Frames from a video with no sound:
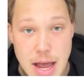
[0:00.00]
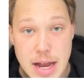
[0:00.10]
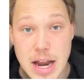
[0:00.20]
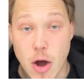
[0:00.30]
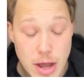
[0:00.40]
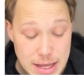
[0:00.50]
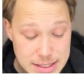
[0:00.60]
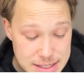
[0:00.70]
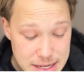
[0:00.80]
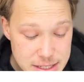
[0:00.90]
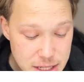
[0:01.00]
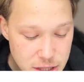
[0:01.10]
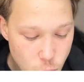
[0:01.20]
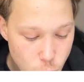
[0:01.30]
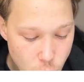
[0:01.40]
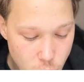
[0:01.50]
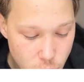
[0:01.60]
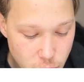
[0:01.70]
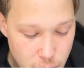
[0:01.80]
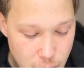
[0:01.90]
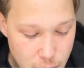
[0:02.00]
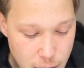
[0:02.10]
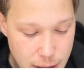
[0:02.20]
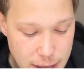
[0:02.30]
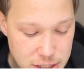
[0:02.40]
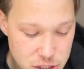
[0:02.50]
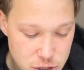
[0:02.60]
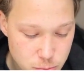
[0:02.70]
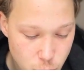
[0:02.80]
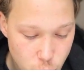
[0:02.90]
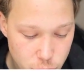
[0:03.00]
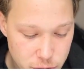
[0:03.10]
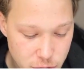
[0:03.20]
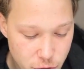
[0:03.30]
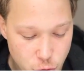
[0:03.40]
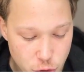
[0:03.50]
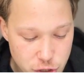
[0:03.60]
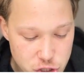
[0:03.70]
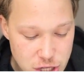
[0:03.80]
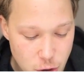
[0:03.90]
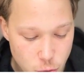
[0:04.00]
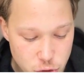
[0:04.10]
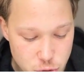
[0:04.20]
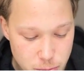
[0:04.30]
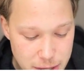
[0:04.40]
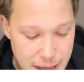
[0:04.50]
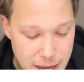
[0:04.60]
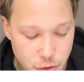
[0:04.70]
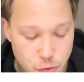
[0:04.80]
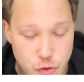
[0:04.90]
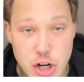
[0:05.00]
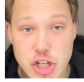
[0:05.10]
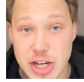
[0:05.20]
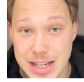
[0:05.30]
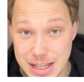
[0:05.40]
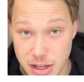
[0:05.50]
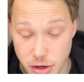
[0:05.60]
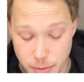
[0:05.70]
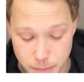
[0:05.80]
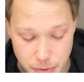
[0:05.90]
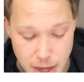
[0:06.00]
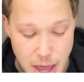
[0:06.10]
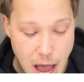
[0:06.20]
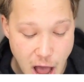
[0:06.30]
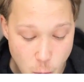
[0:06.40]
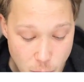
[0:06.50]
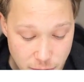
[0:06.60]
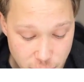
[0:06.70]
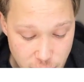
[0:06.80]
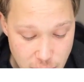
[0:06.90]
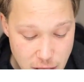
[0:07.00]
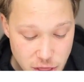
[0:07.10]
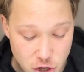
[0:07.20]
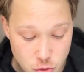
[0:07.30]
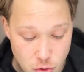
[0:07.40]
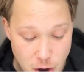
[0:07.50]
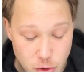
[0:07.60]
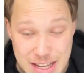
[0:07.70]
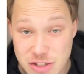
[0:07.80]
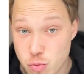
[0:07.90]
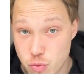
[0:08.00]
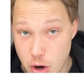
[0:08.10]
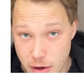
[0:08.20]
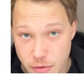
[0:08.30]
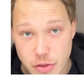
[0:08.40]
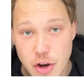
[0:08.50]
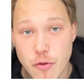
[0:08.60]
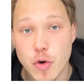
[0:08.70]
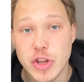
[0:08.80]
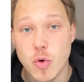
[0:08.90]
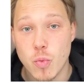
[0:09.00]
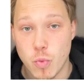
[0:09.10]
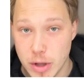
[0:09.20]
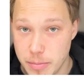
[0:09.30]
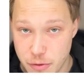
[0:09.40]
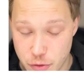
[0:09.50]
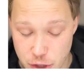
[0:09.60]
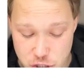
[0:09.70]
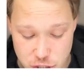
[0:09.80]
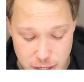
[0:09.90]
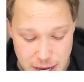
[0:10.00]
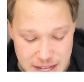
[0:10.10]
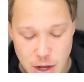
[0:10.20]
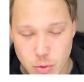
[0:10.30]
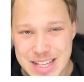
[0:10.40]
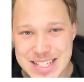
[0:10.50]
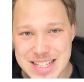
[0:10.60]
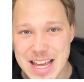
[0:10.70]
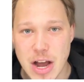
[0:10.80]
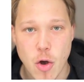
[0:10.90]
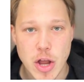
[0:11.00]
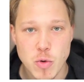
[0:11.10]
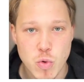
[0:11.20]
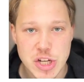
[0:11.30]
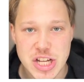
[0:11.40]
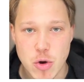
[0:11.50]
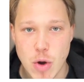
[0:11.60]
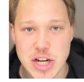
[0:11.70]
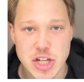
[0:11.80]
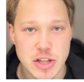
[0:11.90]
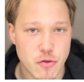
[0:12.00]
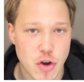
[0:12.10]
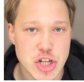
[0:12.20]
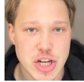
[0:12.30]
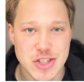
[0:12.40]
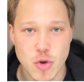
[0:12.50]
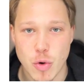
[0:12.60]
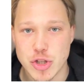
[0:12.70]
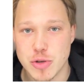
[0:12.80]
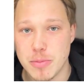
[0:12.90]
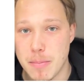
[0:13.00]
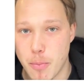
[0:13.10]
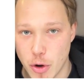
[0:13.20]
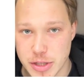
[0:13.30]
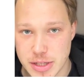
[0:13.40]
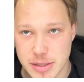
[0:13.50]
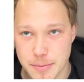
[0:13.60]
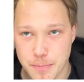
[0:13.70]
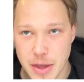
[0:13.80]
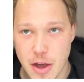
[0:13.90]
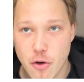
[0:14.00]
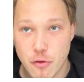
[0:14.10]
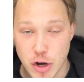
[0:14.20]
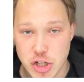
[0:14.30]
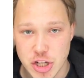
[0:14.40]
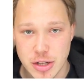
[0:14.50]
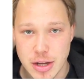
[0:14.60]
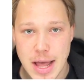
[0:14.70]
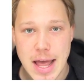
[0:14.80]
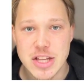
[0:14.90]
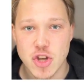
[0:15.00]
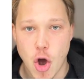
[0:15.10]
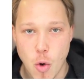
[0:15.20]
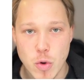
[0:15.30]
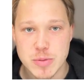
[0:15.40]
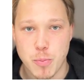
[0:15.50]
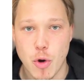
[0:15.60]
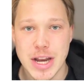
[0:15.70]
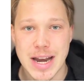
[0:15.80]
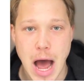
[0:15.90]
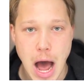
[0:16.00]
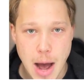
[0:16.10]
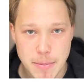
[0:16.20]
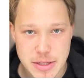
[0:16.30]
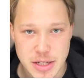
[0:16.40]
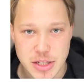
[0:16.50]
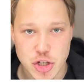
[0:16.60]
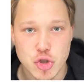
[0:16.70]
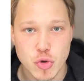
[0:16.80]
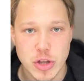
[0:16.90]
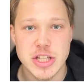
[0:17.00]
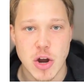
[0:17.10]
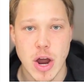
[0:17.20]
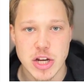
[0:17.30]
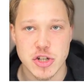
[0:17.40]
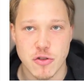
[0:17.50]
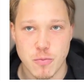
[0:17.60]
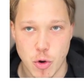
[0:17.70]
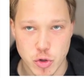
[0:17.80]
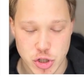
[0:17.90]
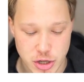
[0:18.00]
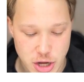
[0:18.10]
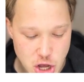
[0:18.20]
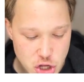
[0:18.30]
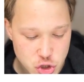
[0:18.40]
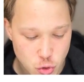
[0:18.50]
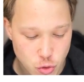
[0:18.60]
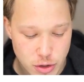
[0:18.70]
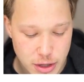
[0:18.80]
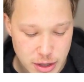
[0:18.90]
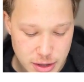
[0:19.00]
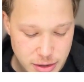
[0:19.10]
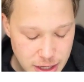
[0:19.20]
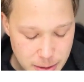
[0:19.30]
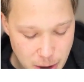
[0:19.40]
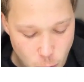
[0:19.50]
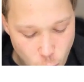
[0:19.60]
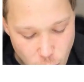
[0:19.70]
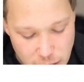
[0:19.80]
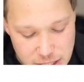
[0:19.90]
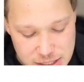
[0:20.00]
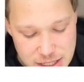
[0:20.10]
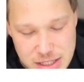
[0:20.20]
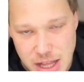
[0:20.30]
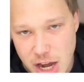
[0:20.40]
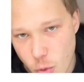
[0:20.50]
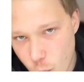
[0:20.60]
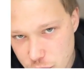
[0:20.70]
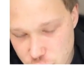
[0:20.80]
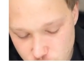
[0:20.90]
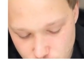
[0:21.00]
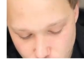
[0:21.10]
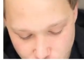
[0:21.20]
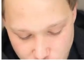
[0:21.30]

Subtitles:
Now, it says that the wall is smooth, therefore there's not going to be any friction here. However, the ground is rough, therefore there will be friction. Now let's think in which direction the friction is going to be pointed. Friction is always pointed opposite to the direction of motion. So think about, where does this ladder wants to move?